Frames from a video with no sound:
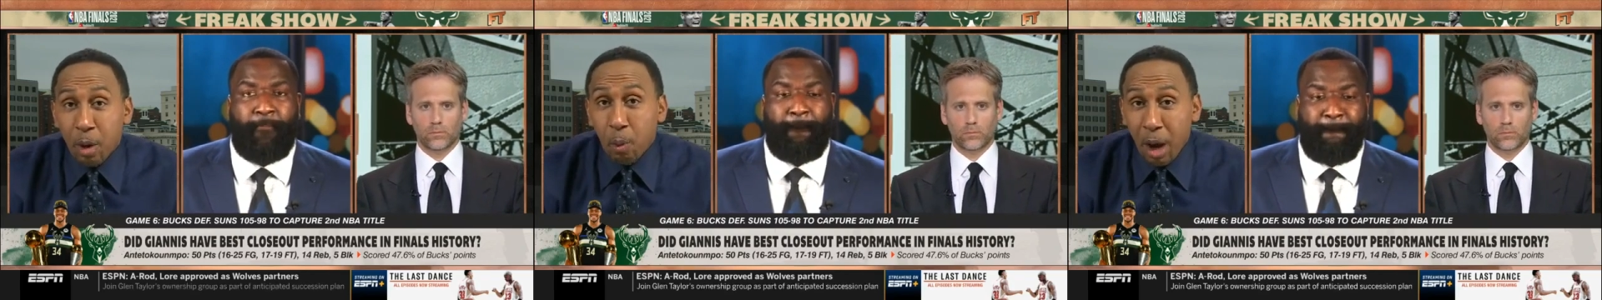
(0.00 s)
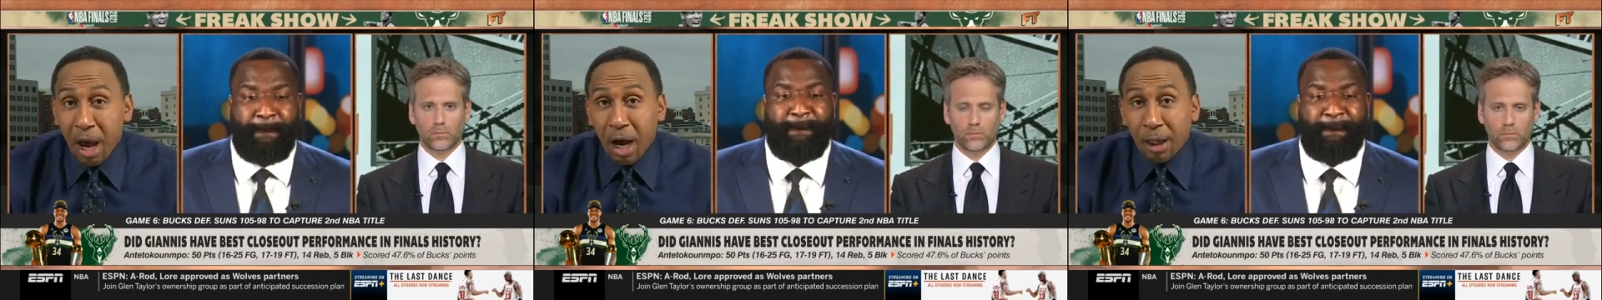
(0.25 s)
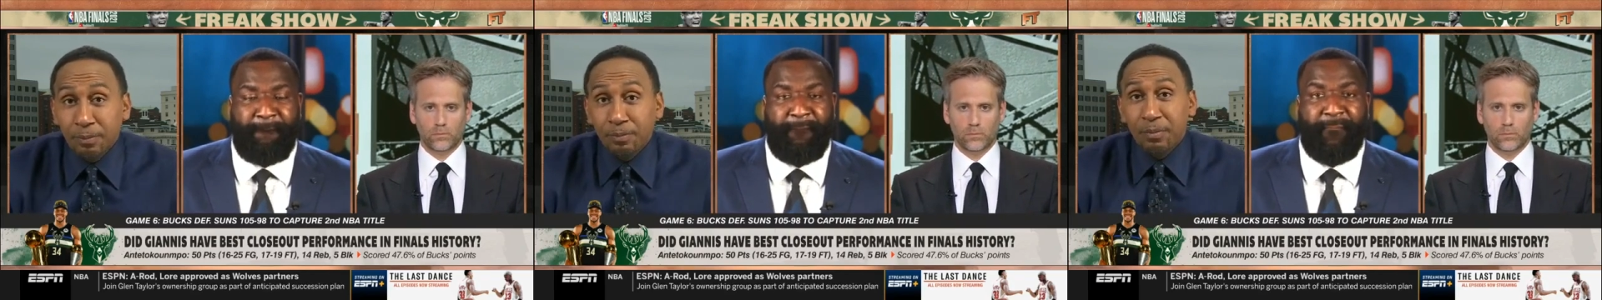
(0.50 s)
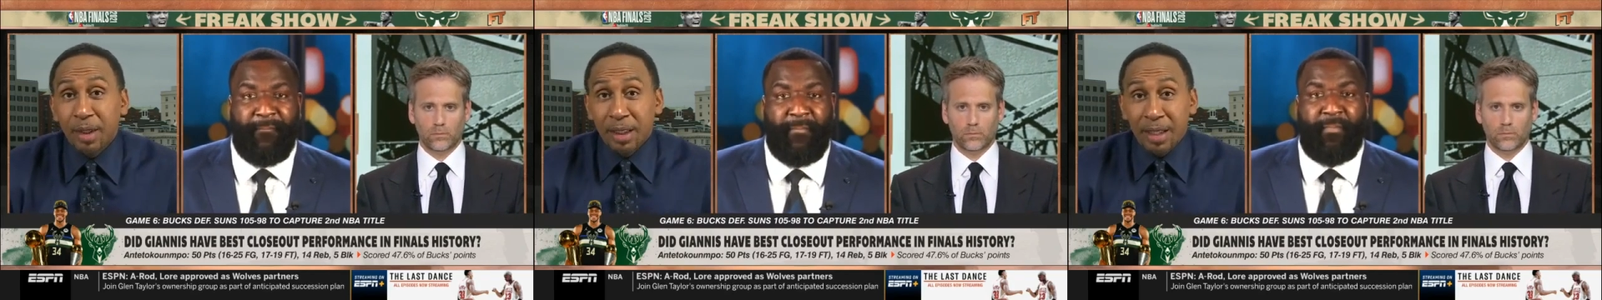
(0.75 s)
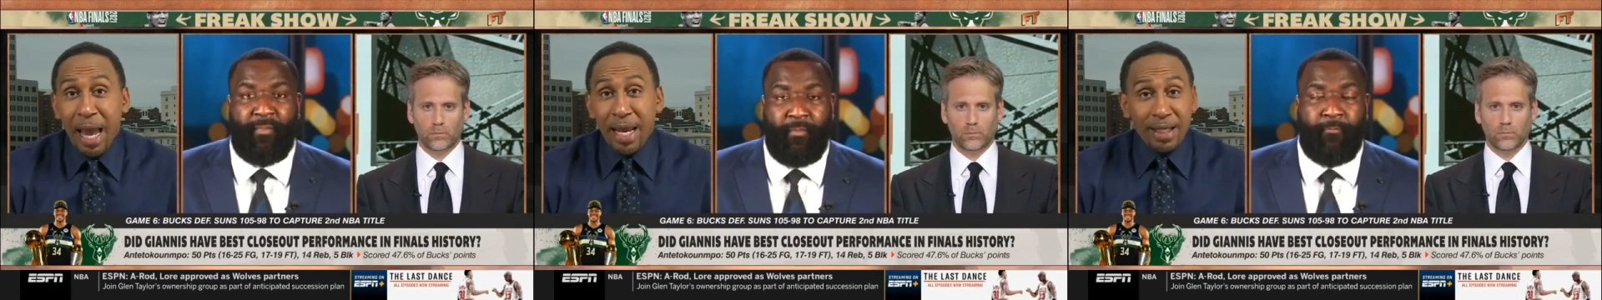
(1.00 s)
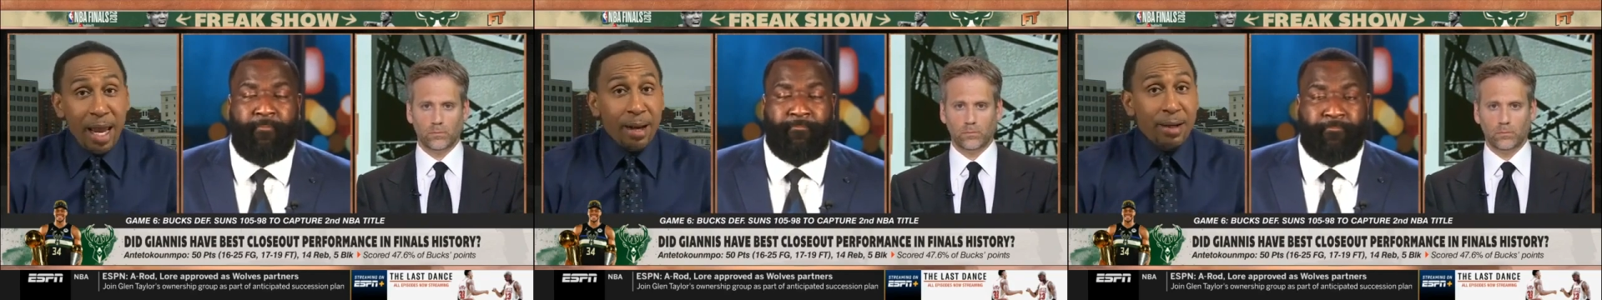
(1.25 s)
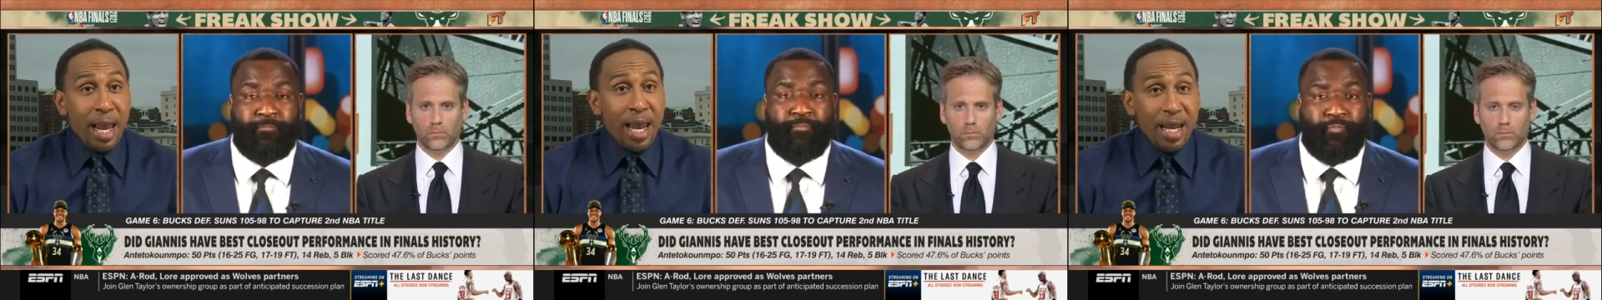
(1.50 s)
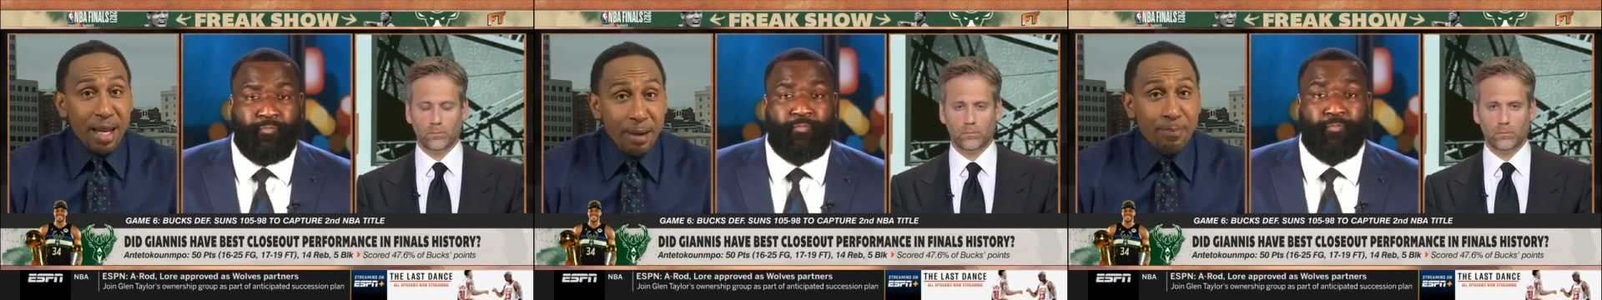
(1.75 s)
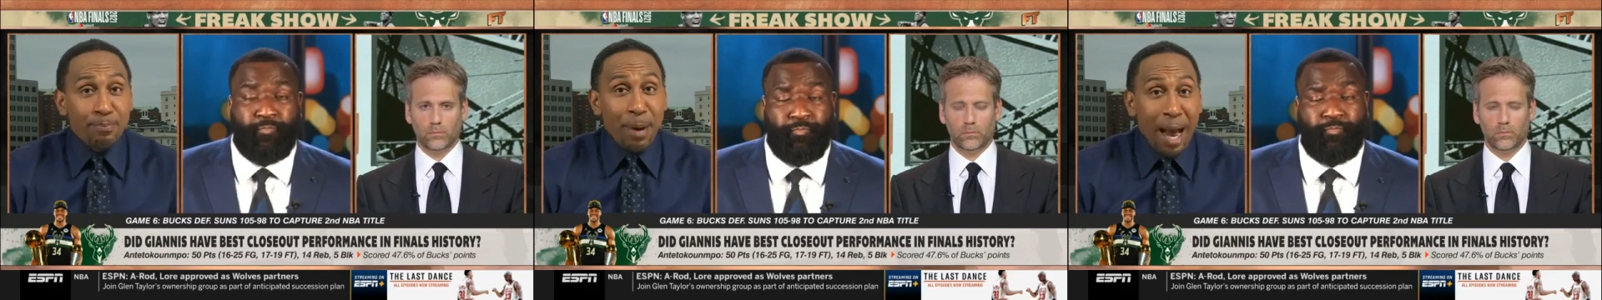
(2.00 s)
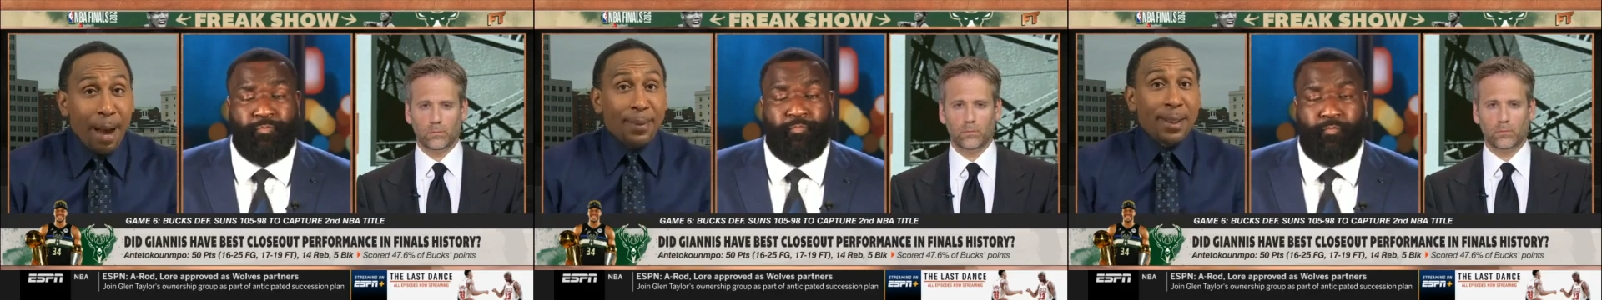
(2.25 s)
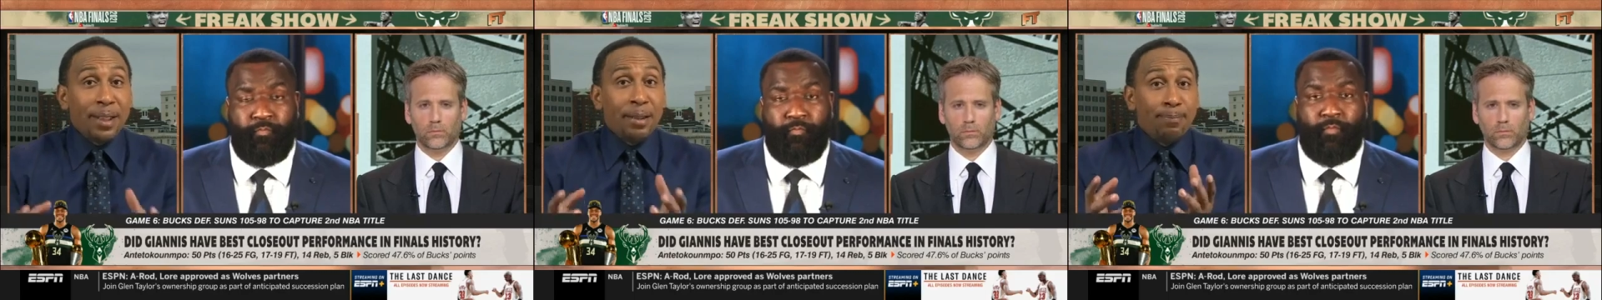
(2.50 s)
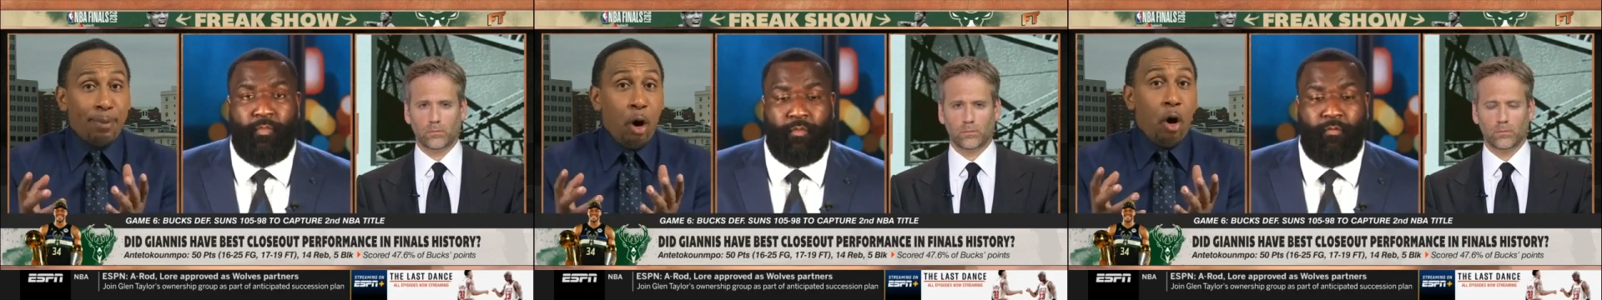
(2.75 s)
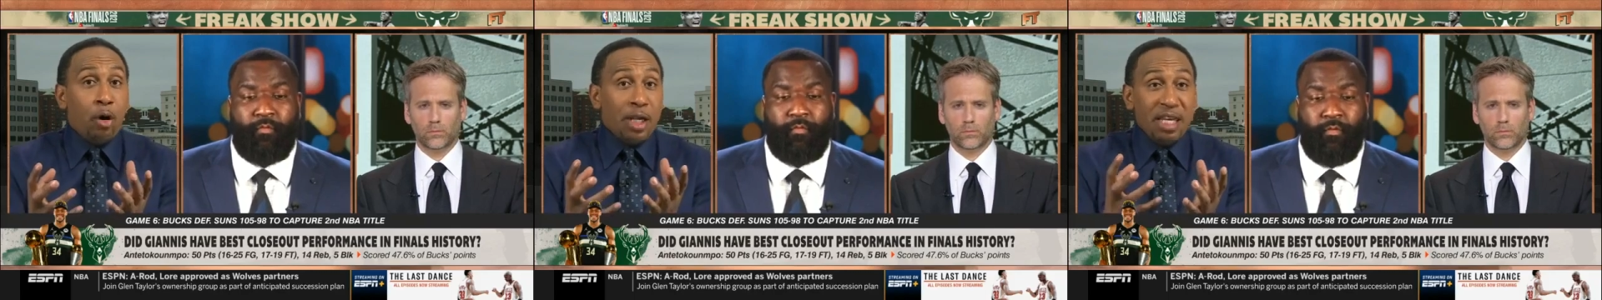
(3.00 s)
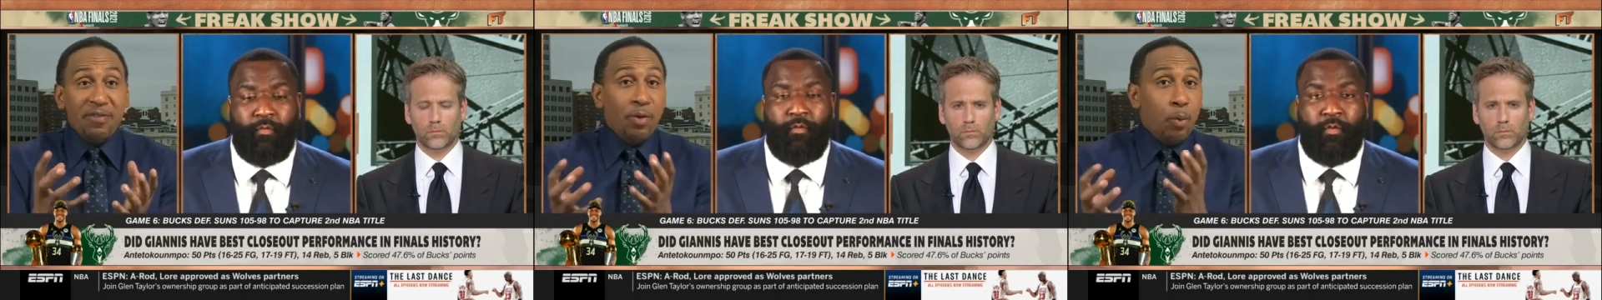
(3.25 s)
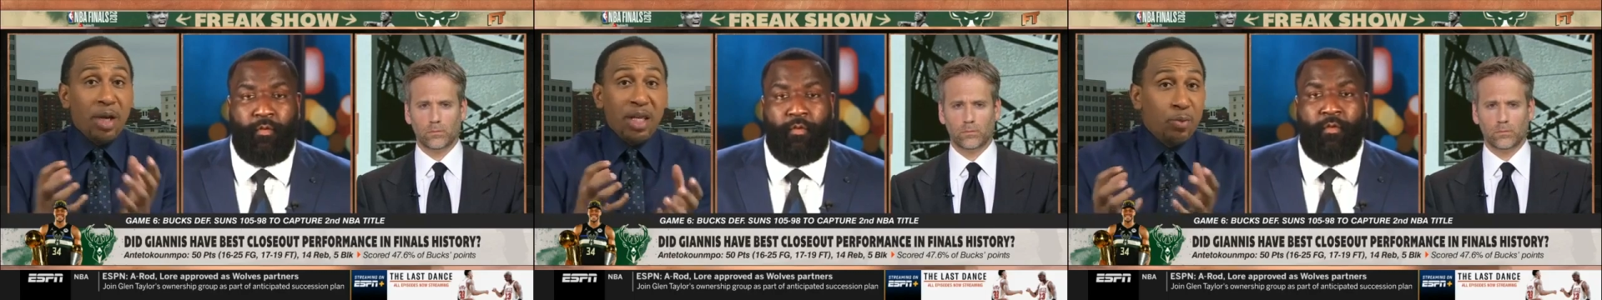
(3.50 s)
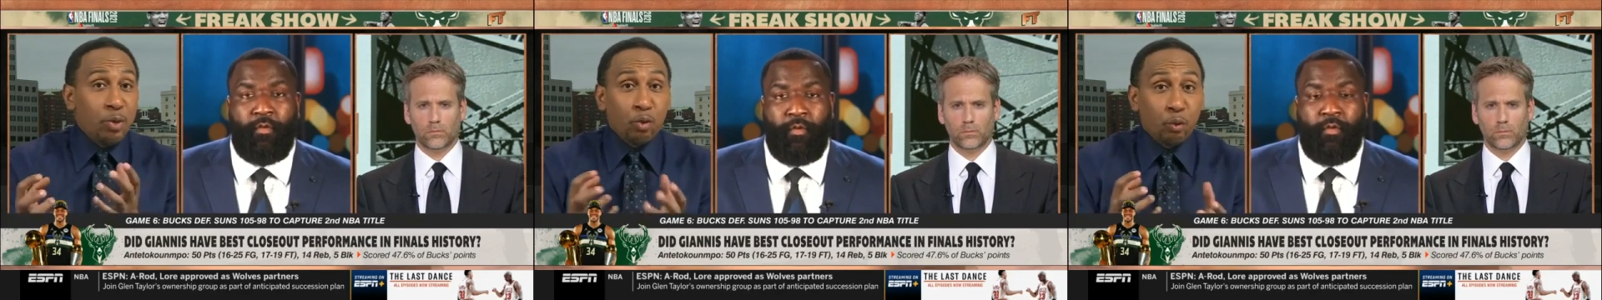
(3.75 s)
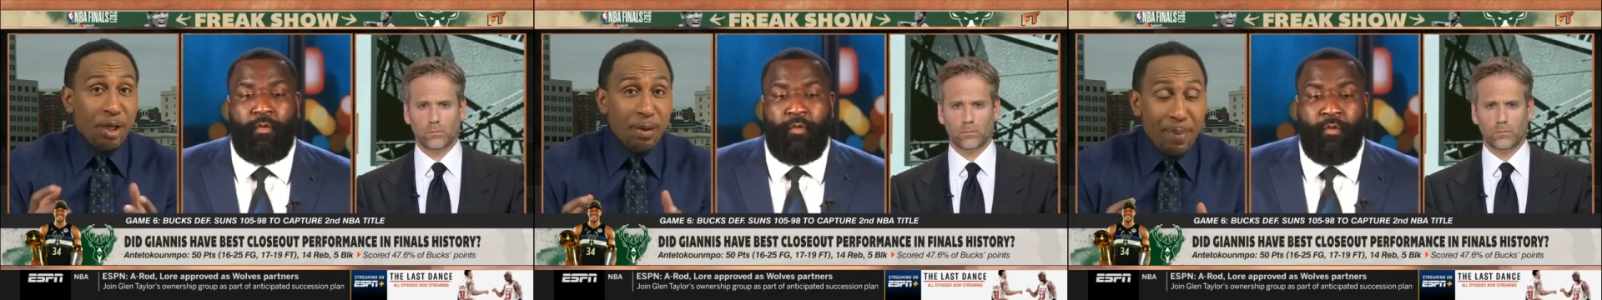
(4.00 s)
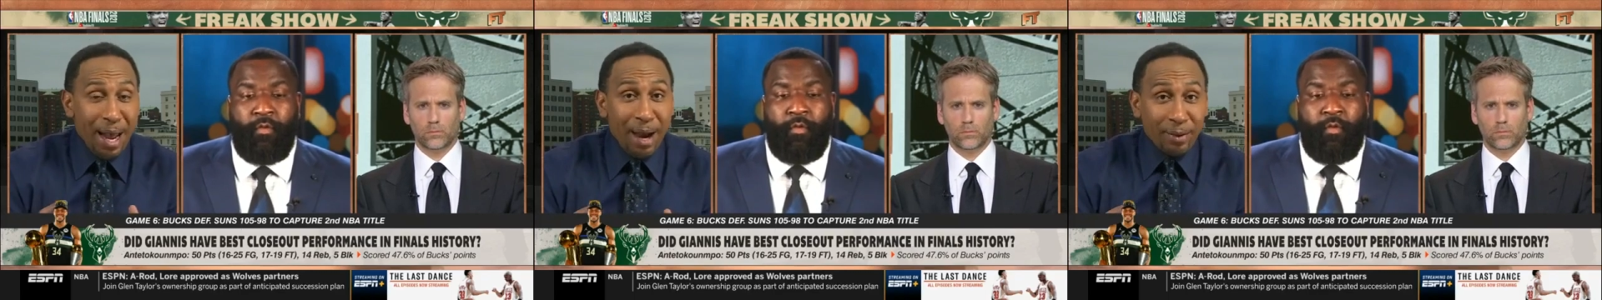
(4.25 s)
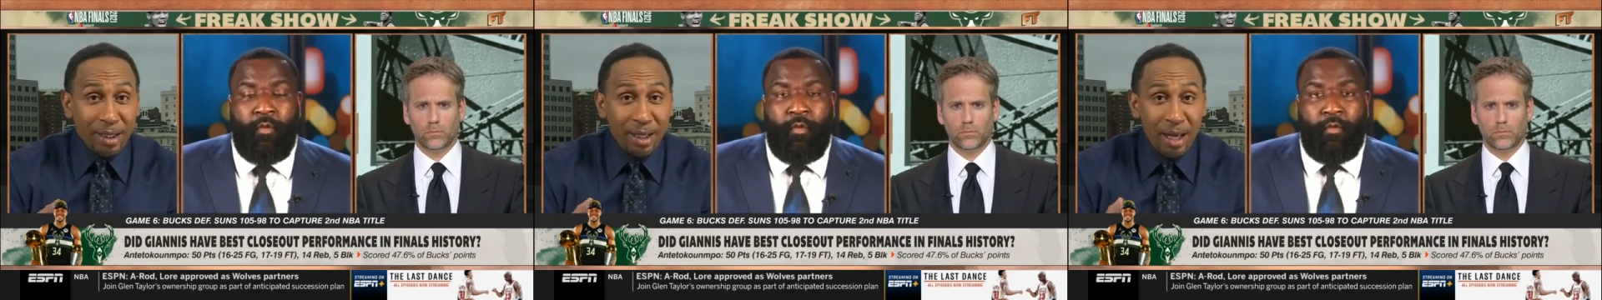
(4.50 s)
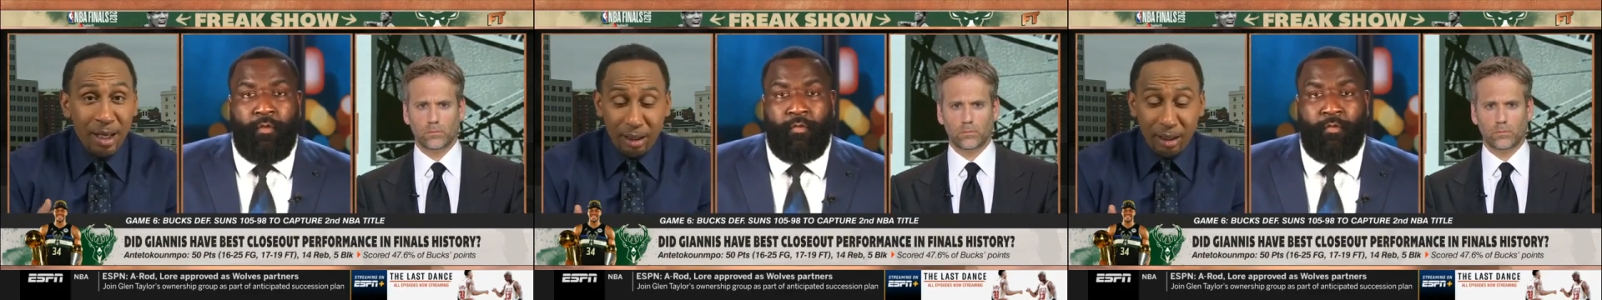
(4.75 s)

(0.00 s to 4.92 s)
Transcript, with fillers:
Speaker 1: damn well that that Ayton bobbling the ball even when he was rebounding,